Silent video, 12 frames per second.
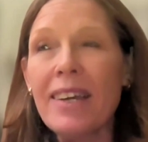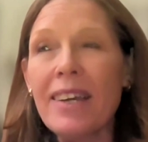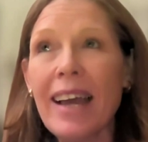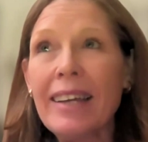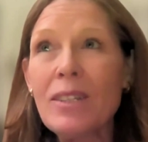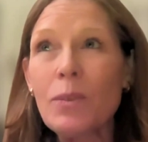
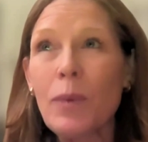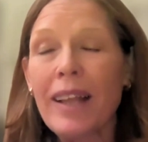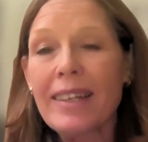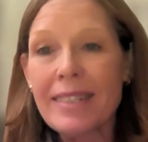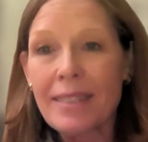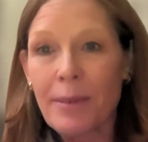as well
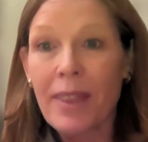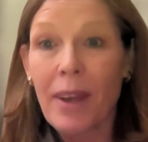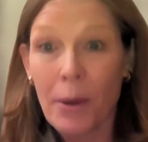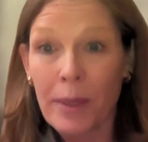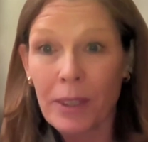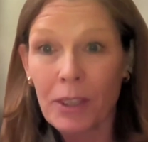as with
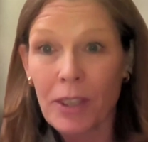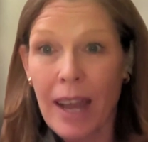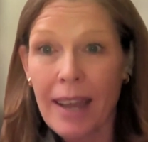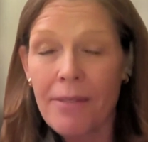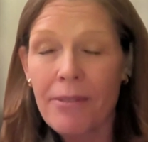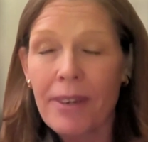all-wheel
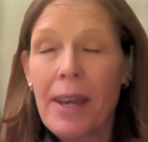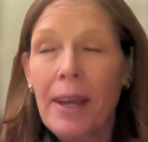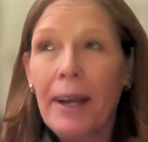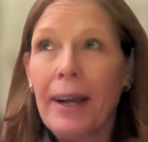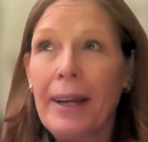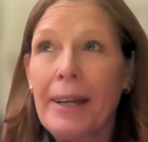drive.
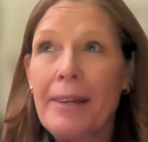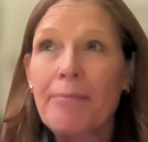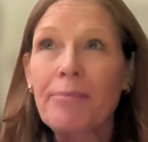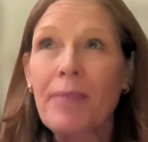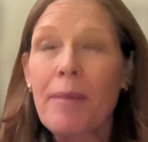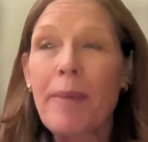
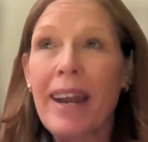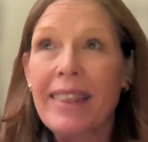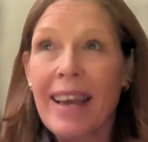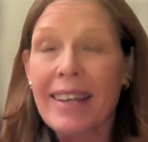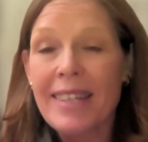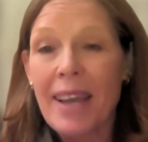But at
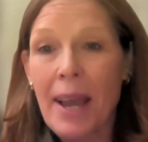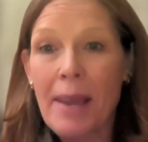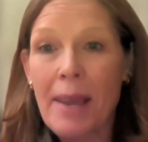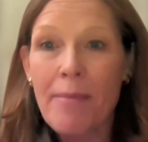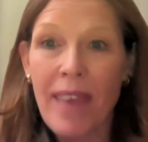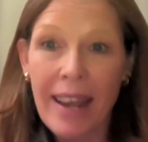that
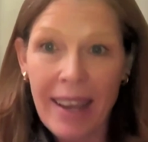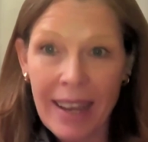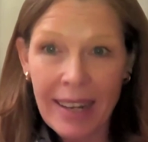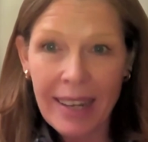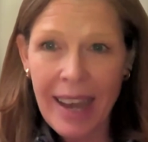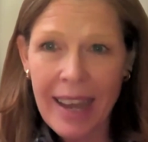time, that
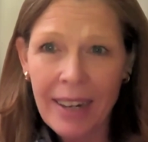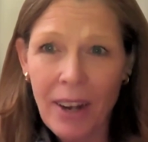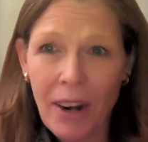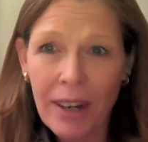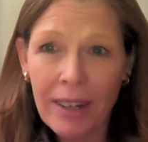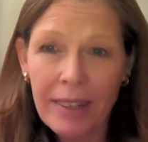kind of guided
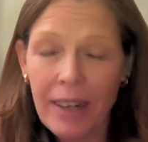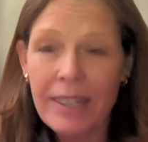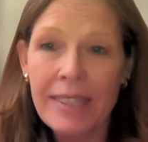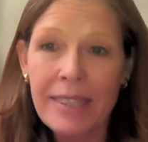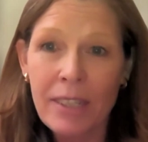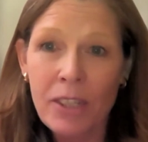our
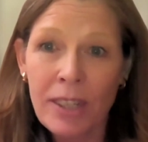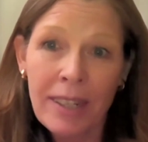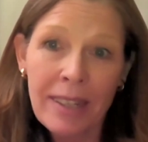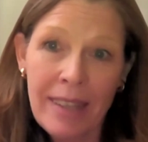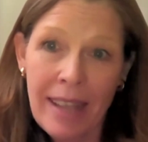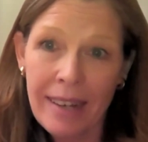decision.
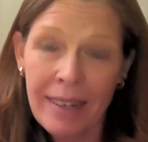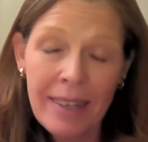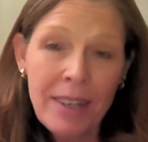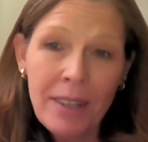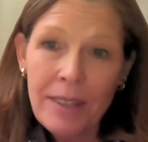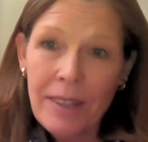And then
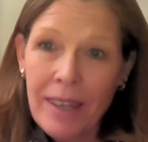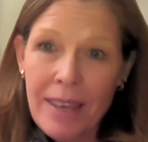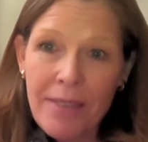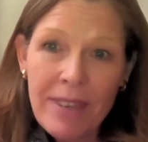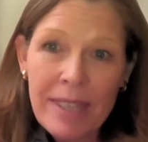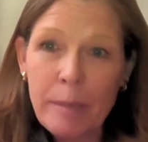
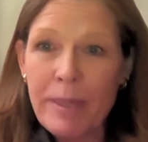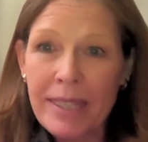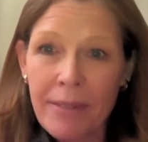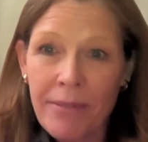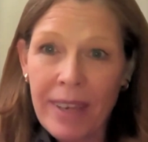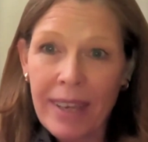EV
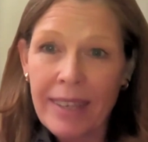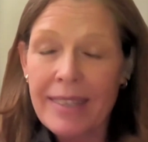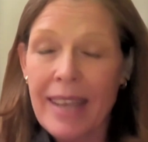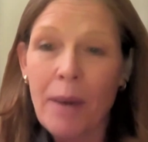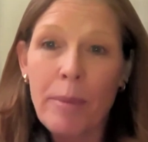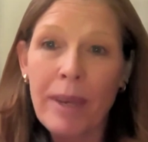specific is
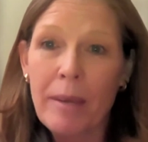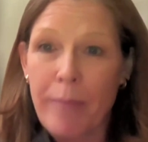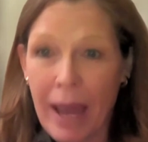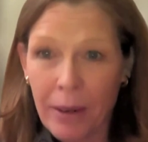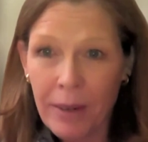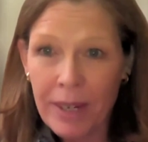how big a
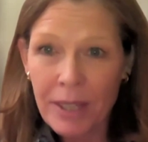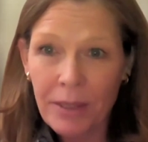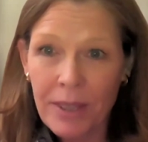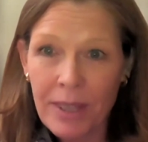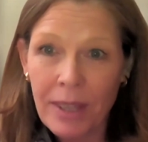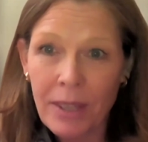battery do you
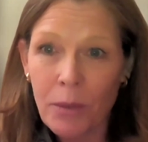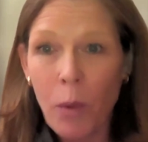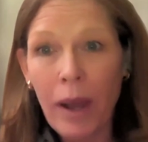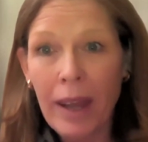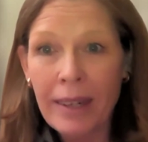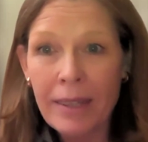think you
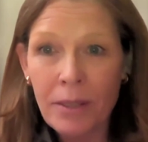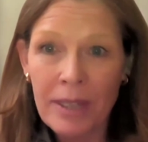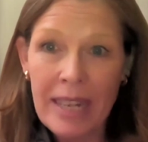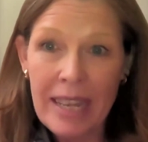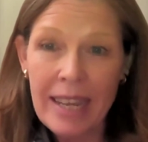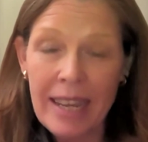want or
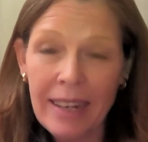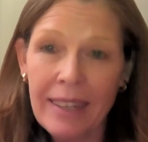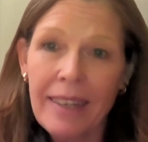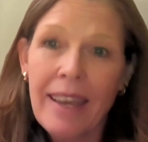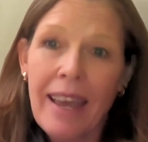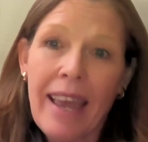need,
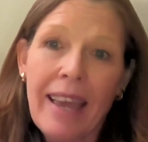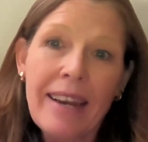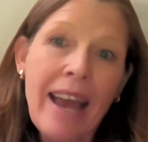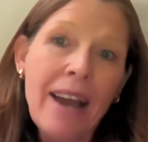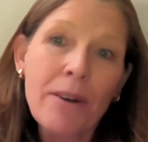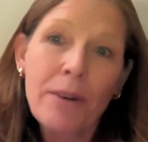and
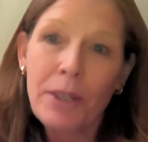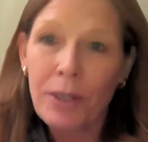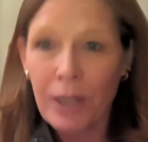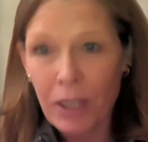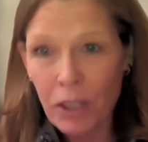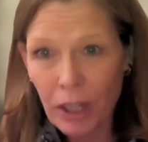how are you
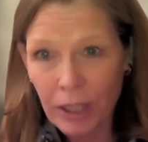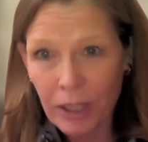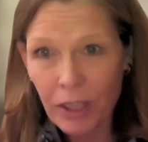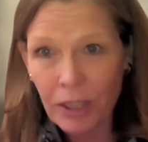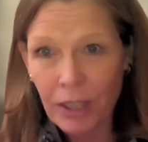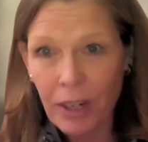going to
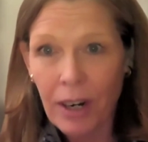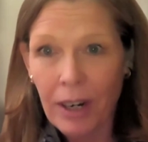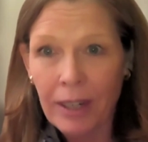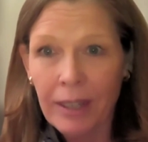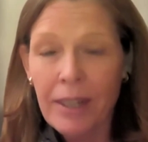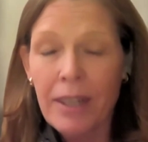charge your car?